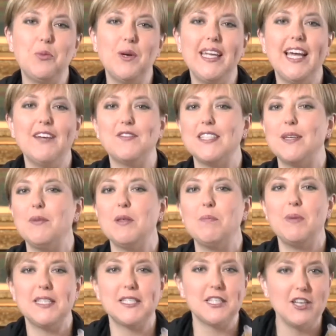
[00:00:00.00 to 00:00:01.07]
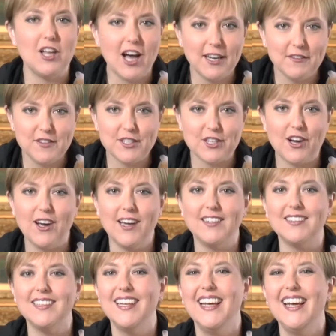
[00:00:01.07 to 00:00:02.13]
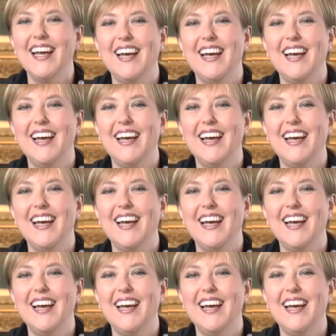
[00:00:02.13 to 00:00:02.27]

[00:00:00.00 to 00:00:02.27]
We have some of the best lifestyle